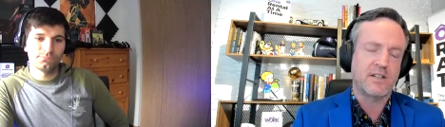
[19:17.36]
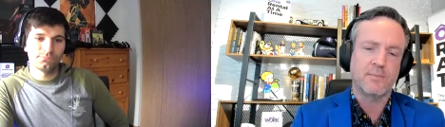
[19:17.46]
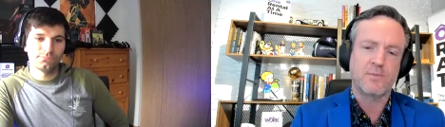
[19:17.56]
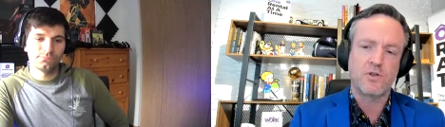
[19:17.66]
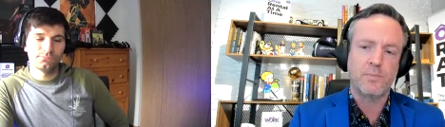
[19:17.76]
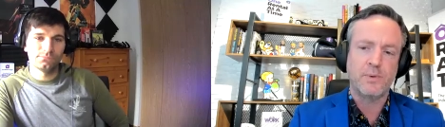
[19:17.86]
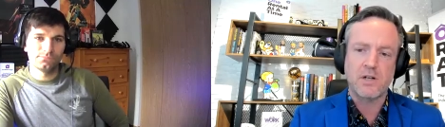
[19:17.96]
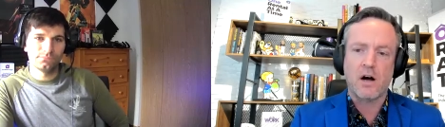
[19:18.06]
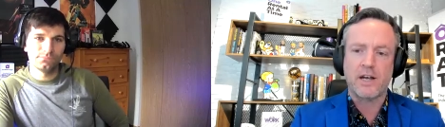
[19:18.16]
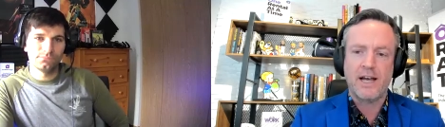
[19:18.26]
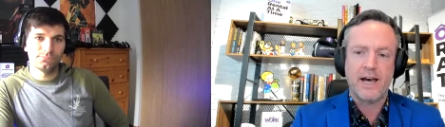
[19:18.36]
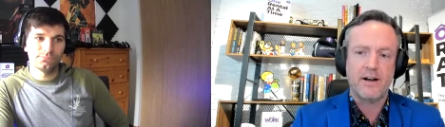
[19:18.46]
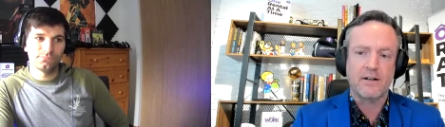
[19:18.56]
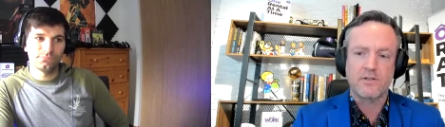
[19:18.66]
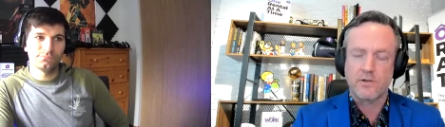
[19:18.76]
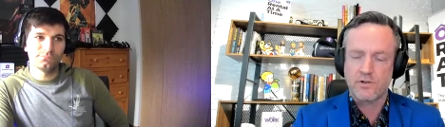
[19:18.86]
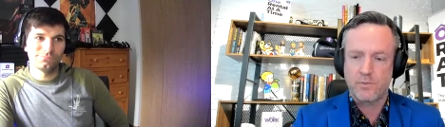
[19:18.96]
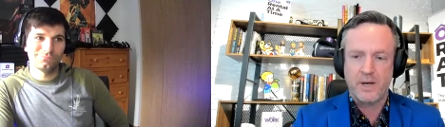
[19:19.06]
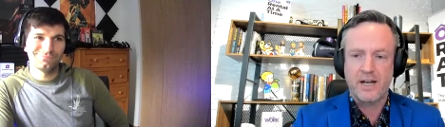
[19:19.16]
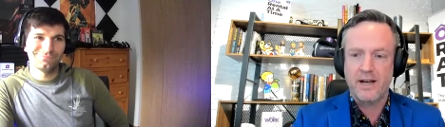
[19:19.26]
Speaker 1: to some stupid talking head on
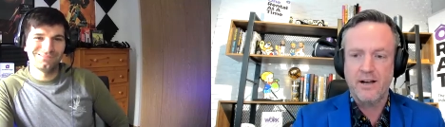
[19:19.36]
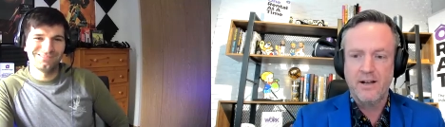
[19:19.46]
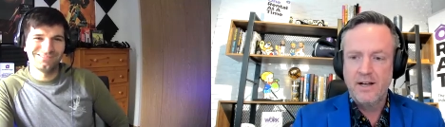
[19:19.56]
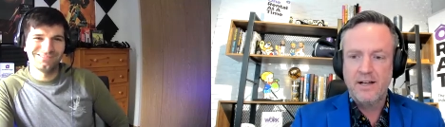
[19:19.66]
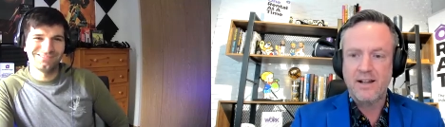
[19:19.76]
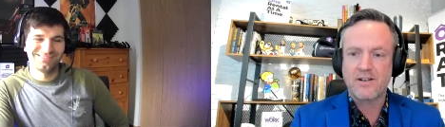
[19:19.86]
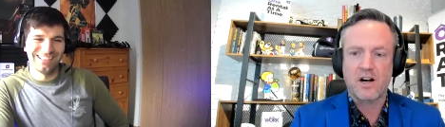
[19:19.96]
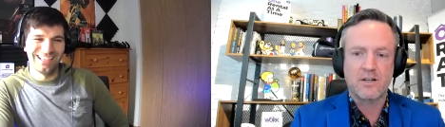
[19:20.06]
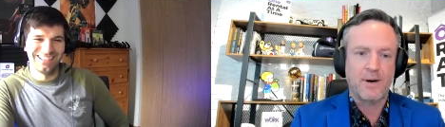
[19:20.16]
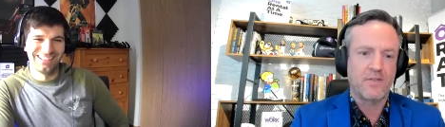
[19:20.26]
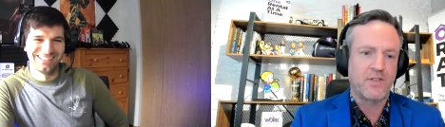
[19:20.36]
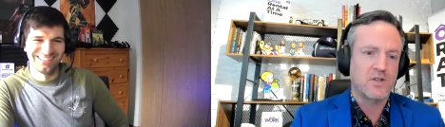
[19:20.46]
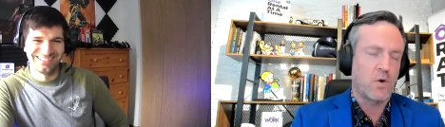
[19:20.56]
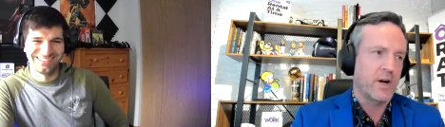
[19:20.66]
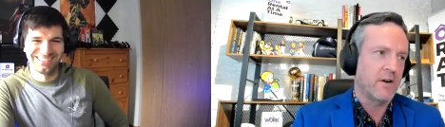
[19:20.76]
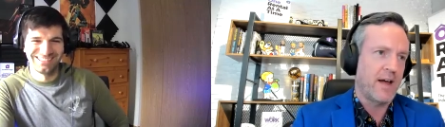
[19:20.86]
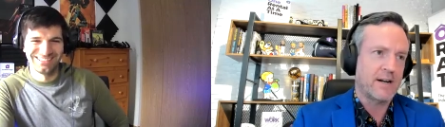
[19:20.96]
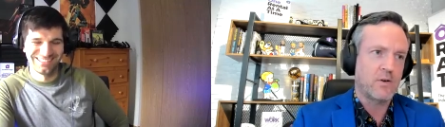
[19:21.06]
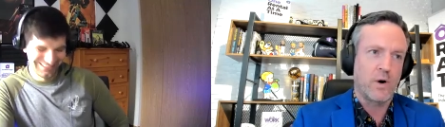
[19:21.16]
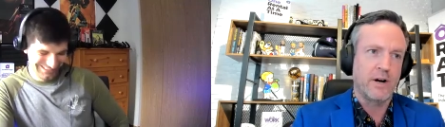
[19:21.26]
social media they talked about this coin or
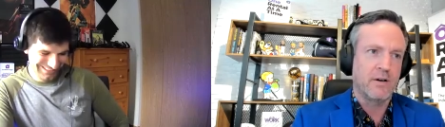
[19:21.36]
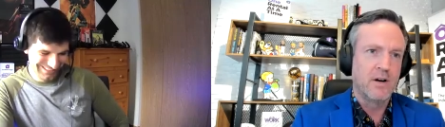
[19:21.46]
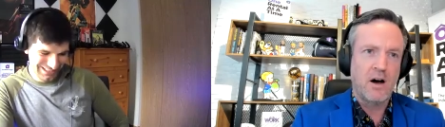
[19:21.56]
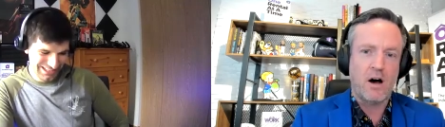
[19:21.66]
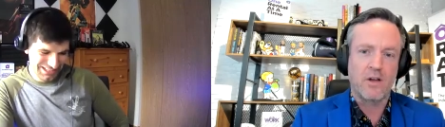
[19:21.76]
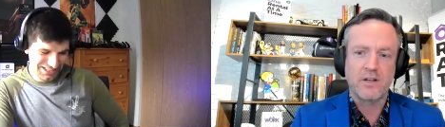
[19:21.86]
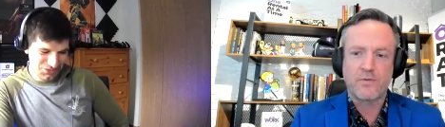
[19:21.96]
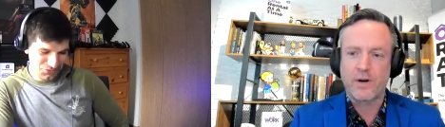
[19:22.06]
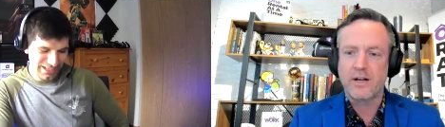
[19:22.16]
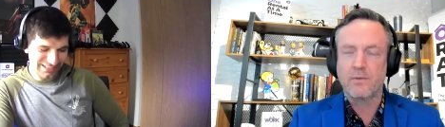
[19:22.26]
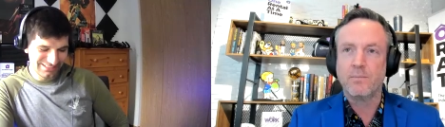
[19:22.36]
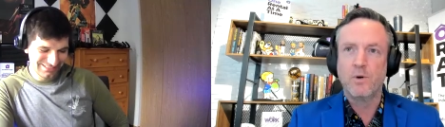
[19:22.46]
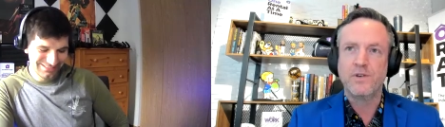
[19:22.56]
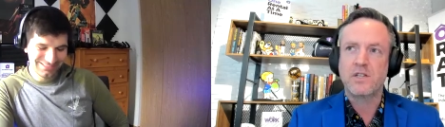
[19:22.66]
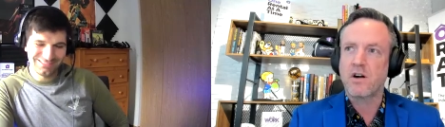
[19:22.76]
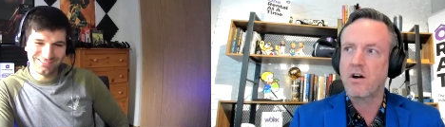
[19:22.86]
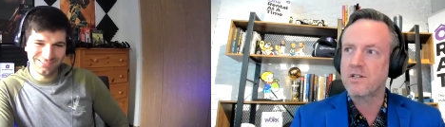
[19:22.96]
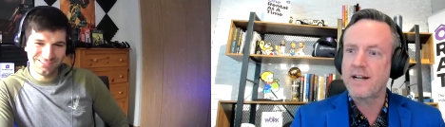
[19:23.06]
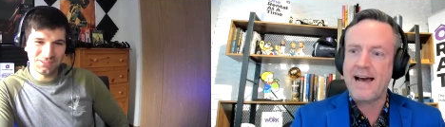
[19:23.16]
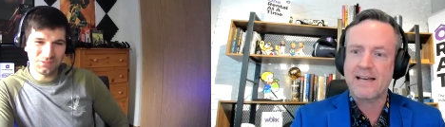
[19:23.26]
that coin or all these freaking right. movie
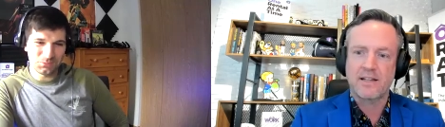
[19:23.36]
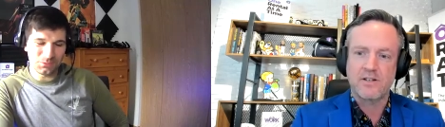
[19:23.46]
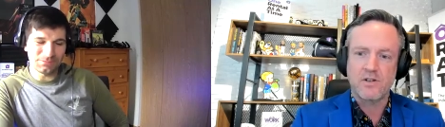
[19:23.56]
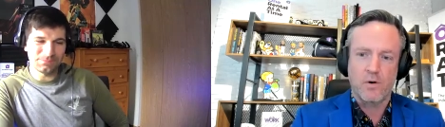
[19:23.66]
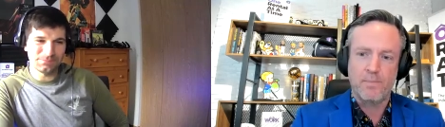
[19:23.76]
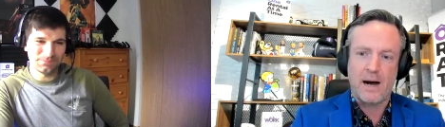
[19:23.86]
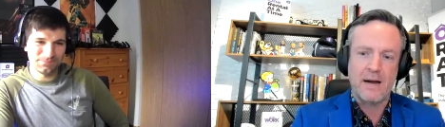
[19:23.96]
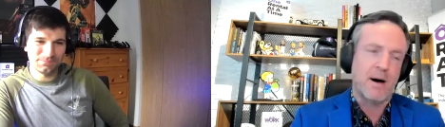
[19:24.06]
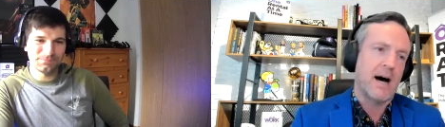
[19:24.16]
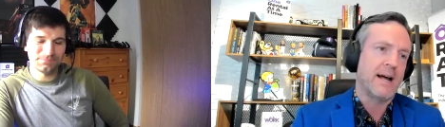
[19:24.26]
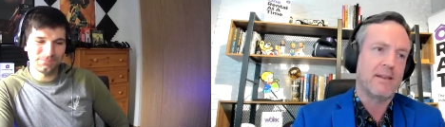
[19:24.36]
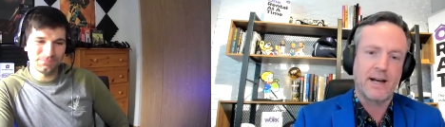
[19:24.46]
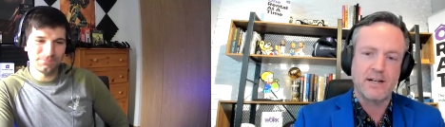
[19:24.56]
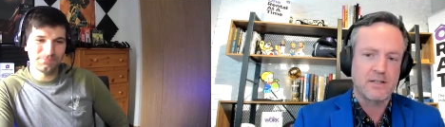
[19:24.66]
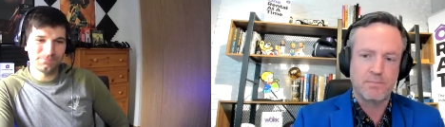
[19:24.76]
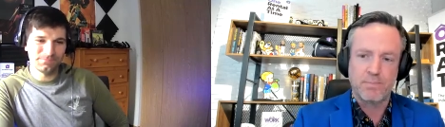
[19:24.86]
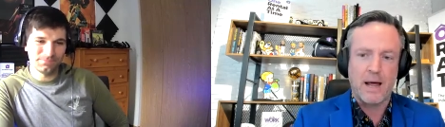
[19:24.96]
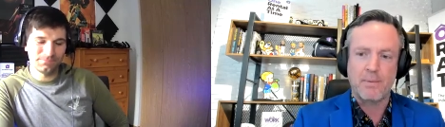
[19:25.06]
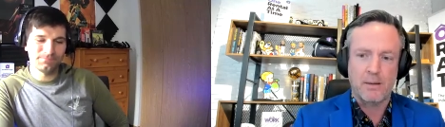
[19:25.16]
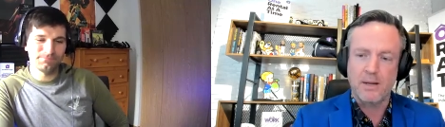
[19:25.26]
stars and athletes going, buy my latest,
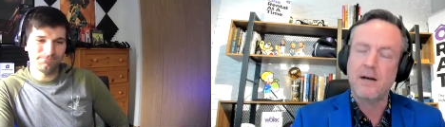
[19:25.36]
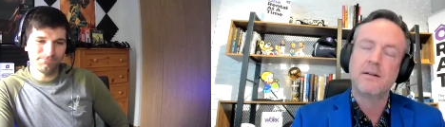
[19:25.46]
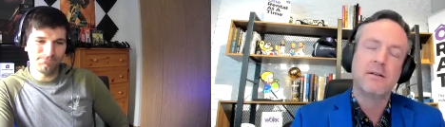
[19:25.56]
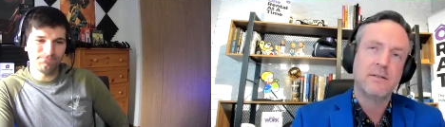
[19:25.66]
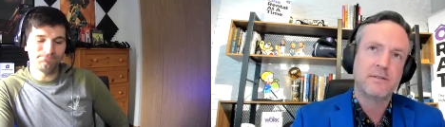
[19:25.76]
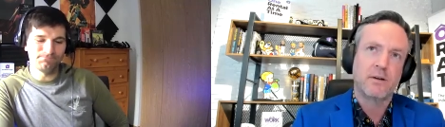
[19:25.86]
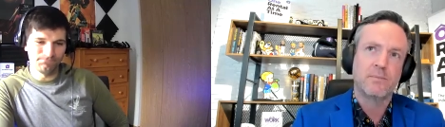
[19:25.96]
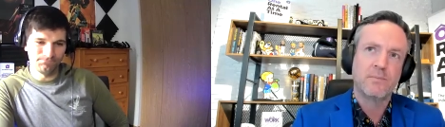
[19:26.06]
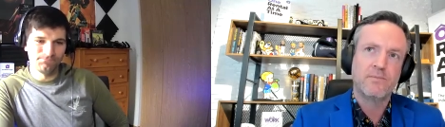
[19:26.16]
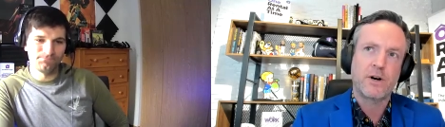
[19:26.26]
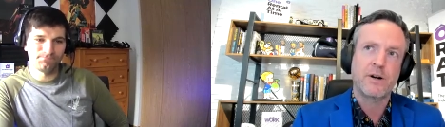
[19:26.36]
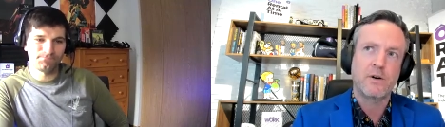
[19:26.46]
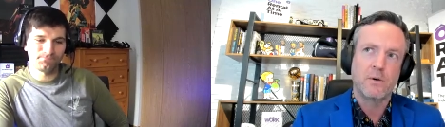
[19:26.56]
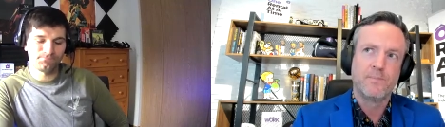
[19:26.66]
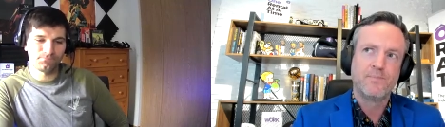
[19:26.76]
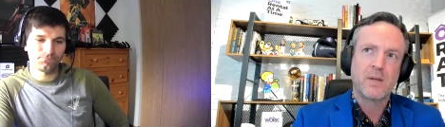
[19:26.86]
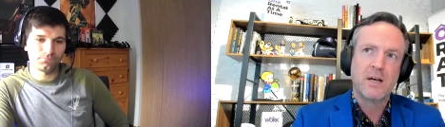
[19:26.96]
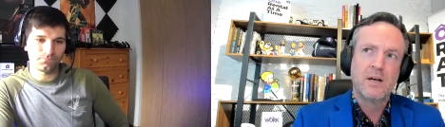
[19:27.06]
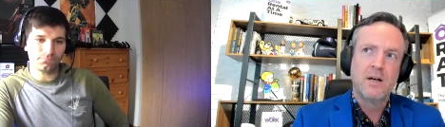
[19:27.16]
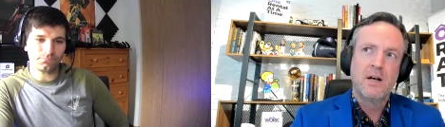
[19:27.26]
blah, blah, blah. Mm. So very cool.
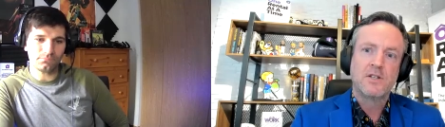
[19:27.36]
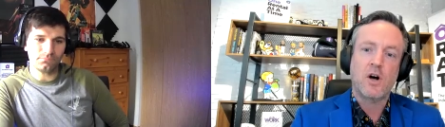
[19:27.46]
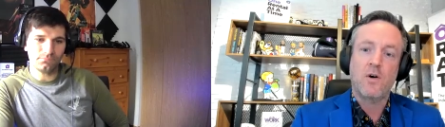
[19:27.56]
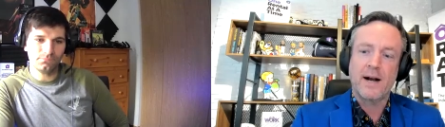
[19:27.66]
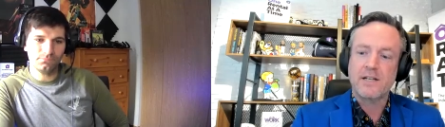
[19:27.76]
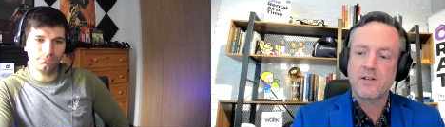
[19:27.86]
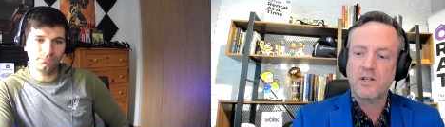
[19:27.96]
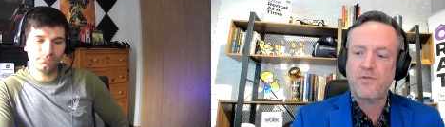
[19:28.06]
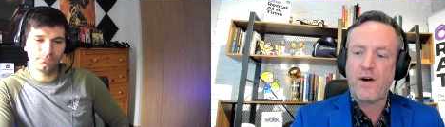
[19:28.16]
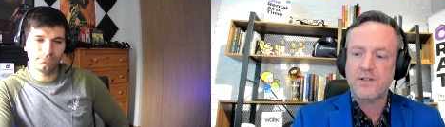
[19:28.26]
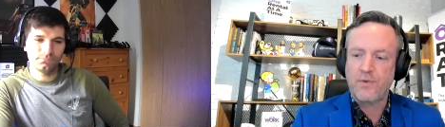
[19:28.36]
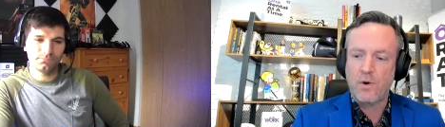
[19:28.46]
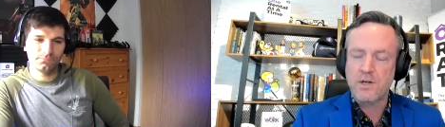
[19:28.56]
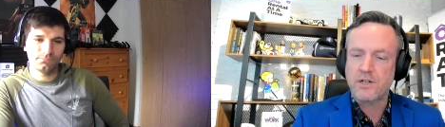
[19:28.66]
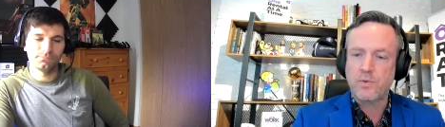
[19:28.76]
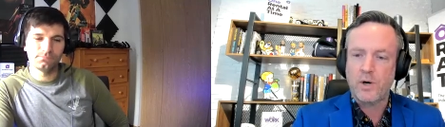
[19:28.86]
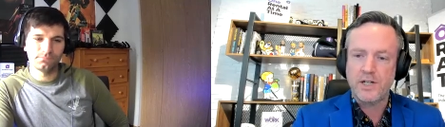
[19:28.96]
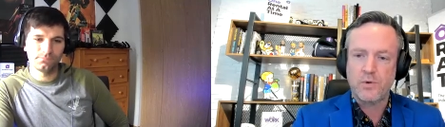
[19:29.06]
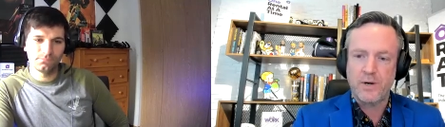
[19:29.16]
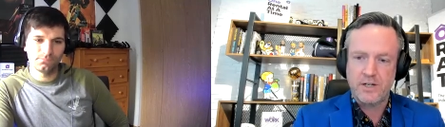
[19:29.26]
So, all right. So let's fast forward to
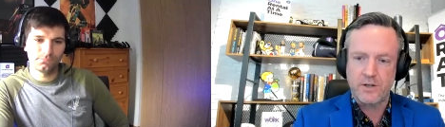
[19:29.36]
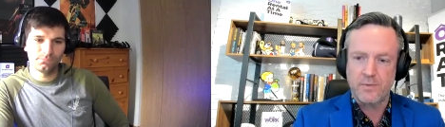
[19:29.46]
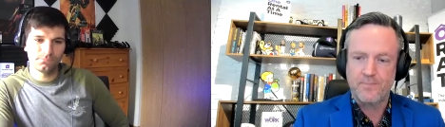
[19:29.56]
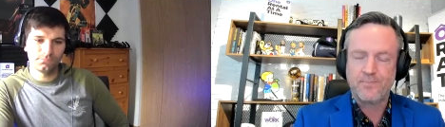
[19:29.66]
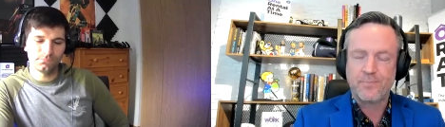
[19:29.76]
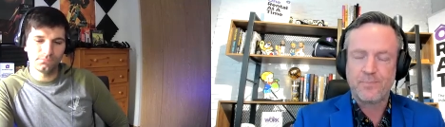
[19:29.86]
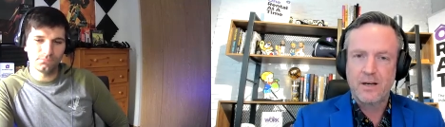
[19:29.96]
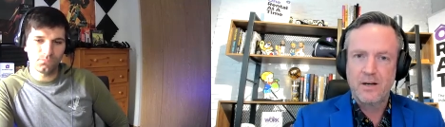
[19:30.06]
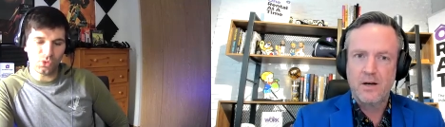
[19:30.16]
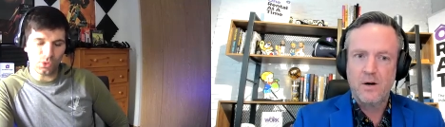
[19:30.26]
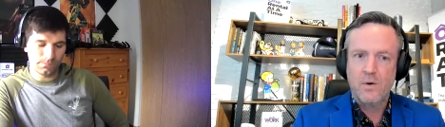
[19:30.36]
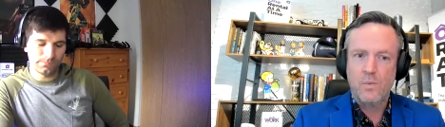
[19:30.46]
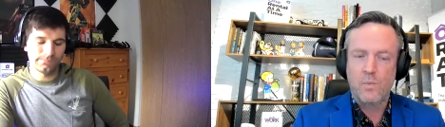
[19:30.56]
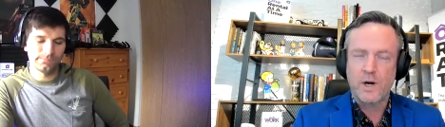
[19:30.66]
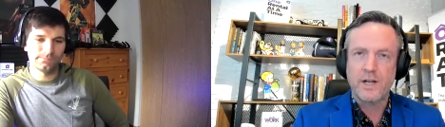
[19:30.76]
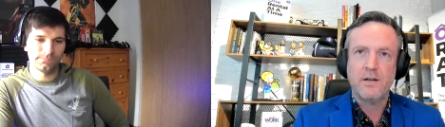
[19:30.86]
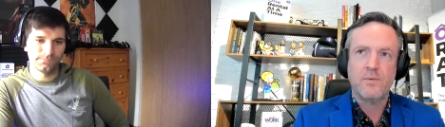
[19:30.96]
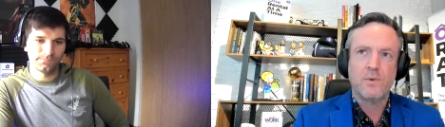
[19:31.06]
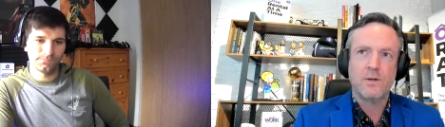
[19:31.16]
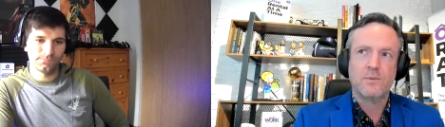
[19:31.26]
2022. Sure. What do you,
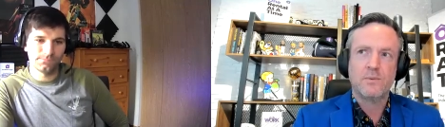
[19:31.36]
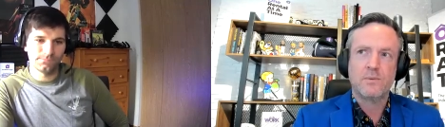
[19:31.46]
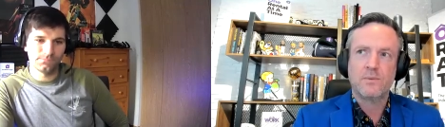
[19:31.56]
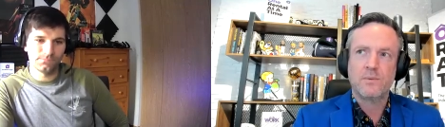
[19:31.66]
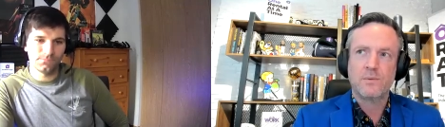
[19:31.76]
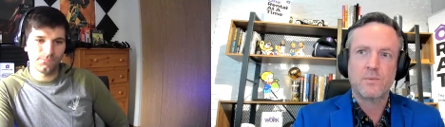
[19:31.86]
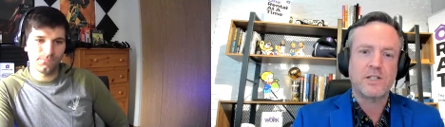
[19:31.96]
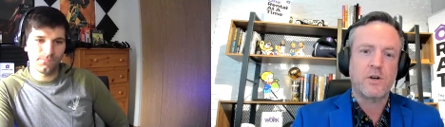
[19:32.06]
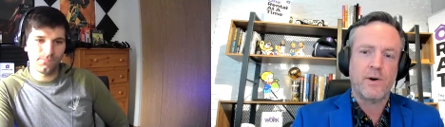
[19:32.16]
what, what's